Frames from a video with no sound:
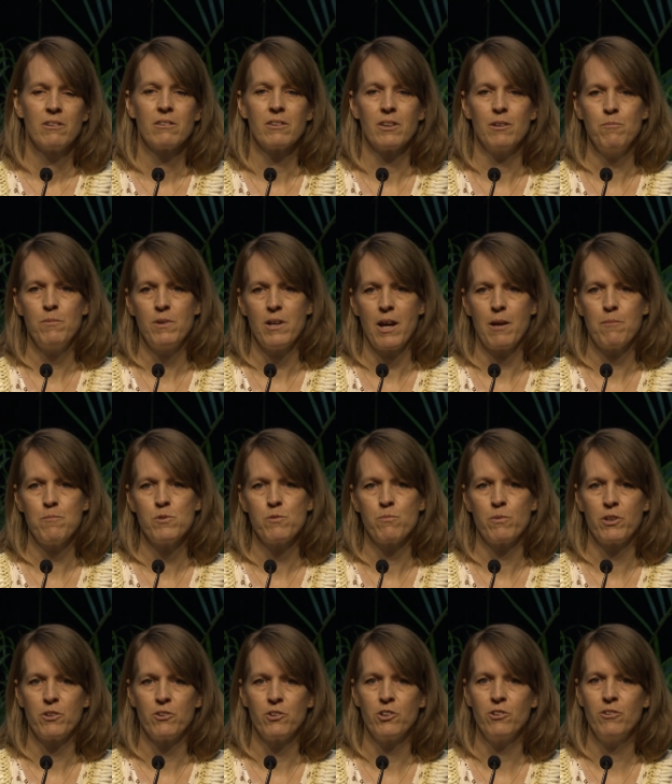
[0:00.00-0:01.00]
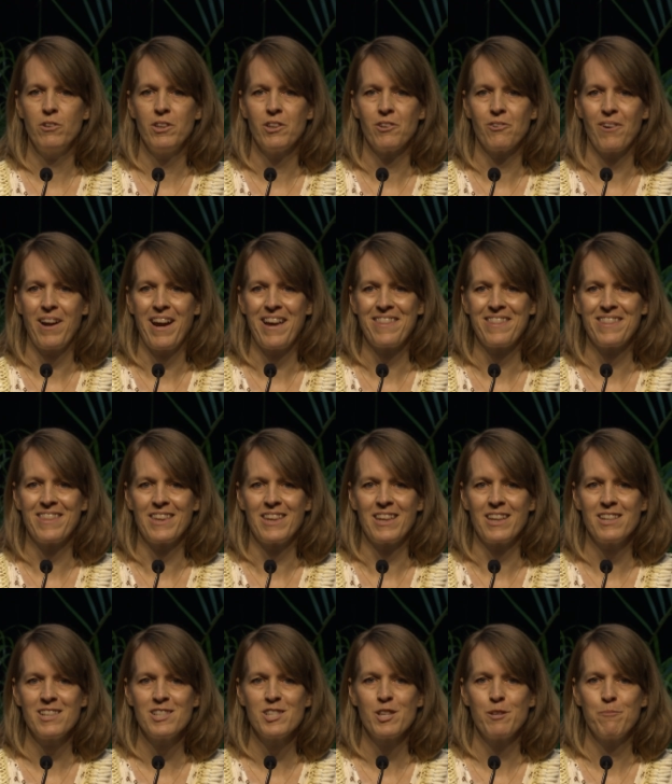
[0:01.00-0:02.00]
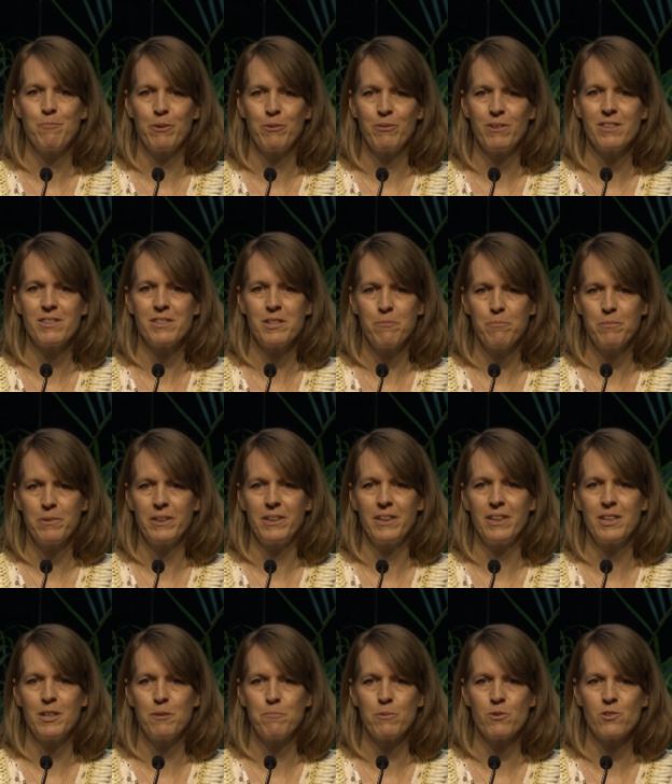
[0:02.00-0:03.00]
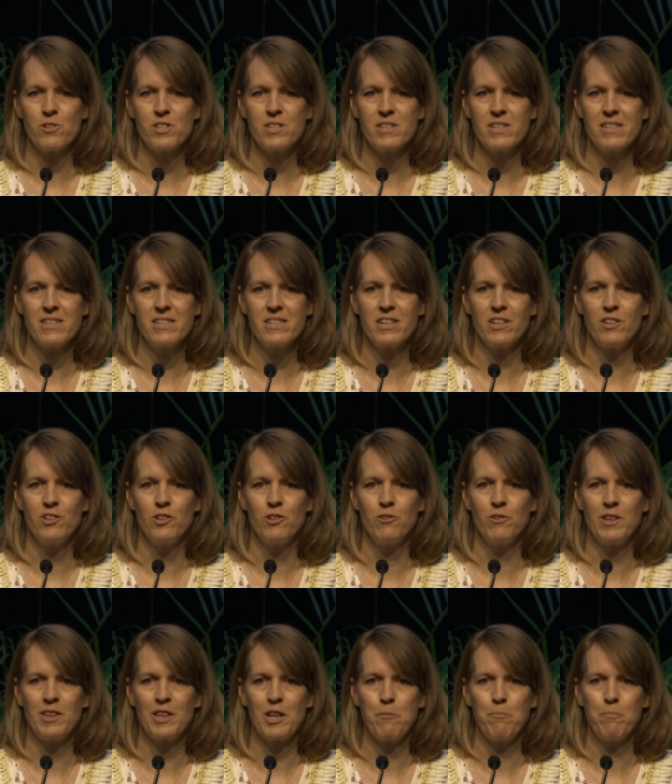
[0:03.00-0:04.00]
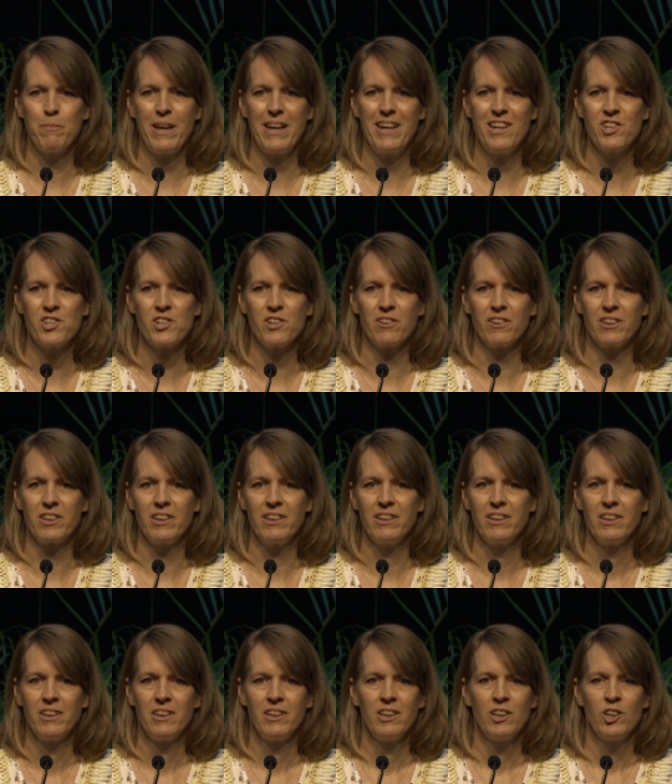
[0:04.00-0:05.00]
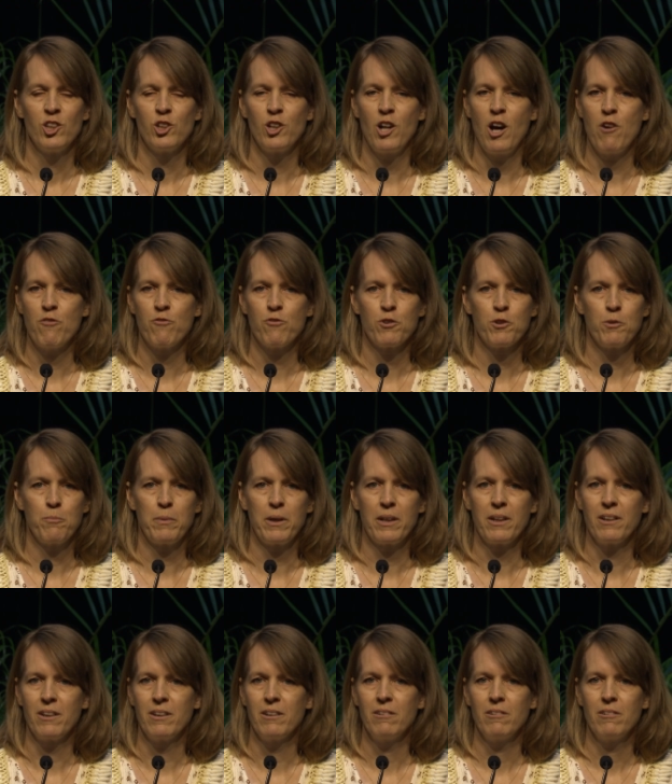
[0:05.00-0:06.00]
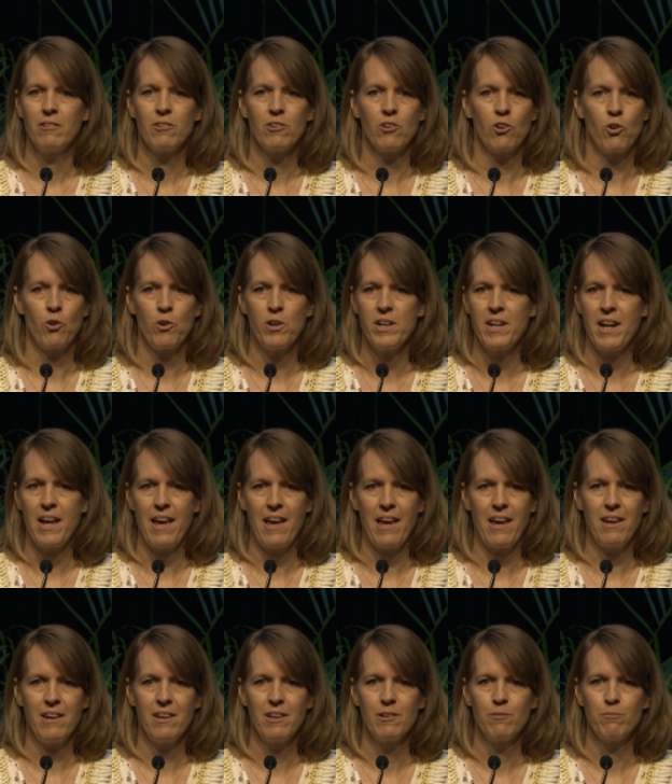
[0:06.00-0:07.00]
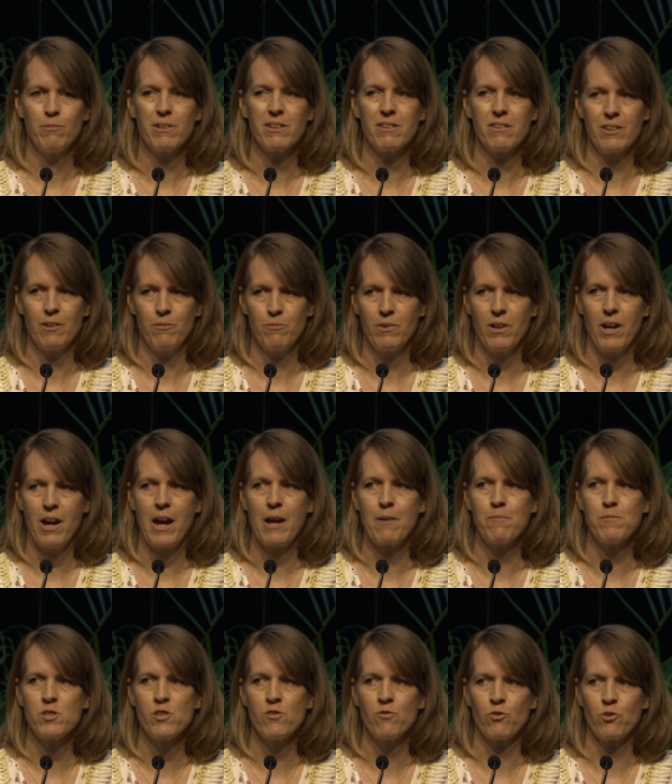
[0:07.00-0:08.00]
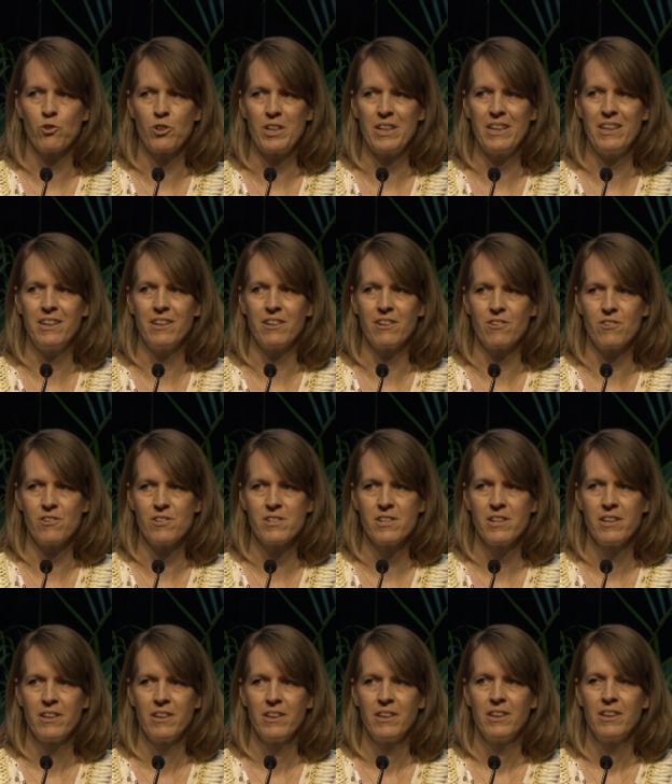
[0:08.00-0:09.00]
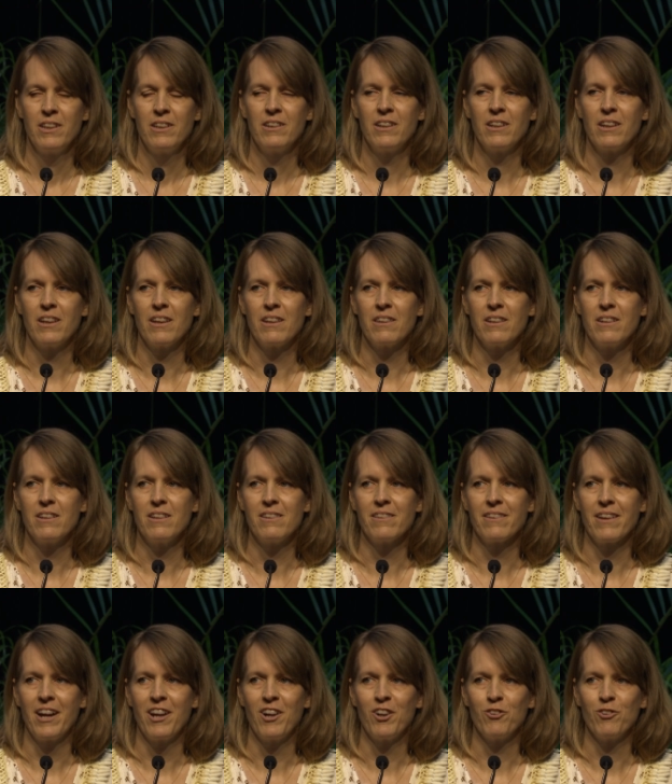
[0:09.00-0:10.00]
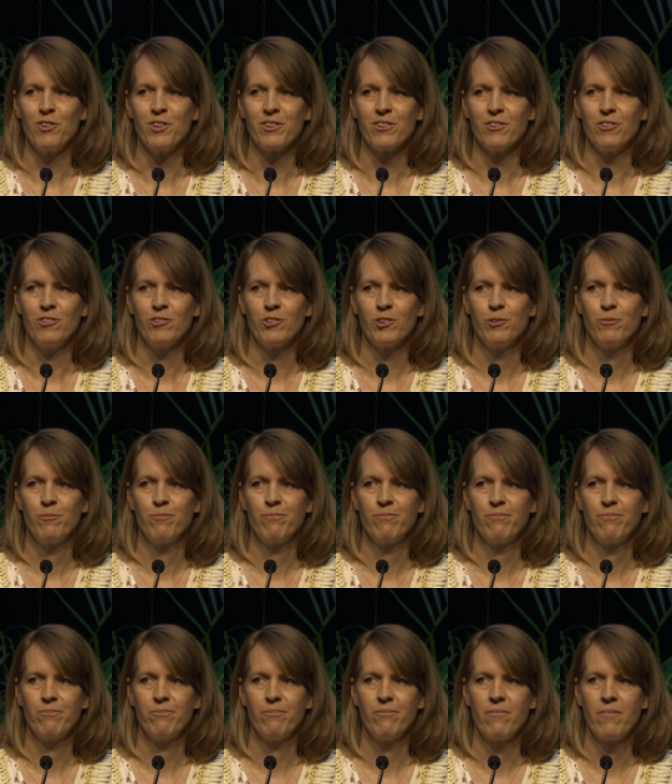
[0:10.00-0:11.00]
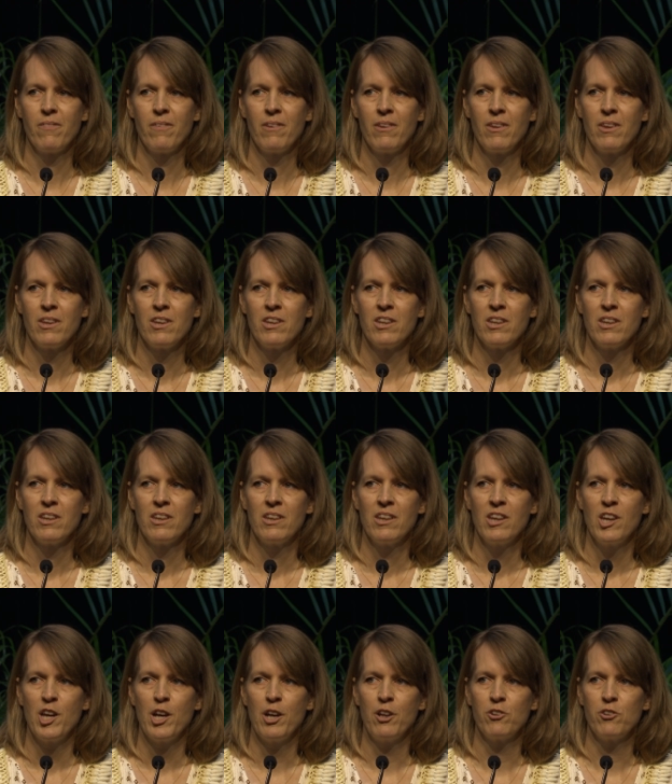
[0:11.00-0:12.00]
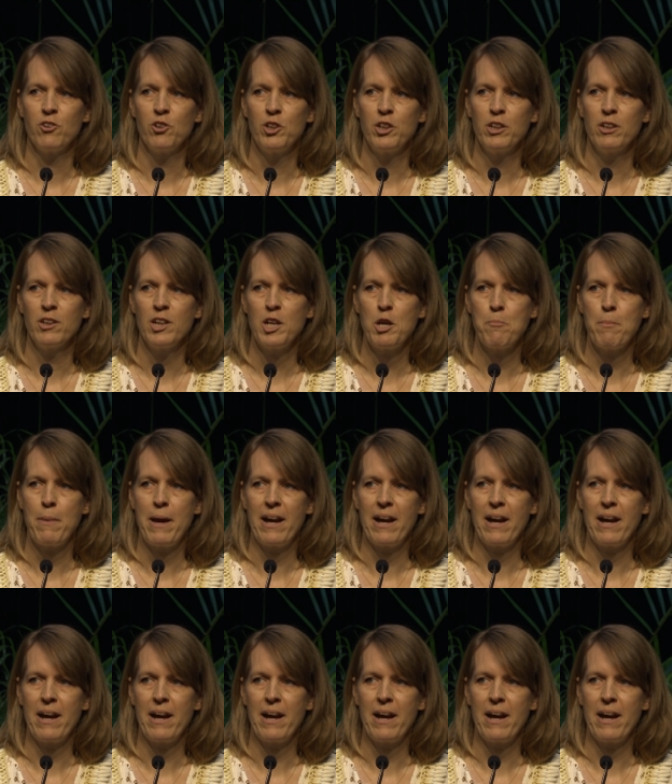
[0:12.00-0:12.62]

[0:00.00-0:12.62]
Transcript: Sometimes we are doing the right things, but we simply need to persist in doing them patiently, not for a minute or a day, but sometimes for years to get the desired result. Elder Neal A.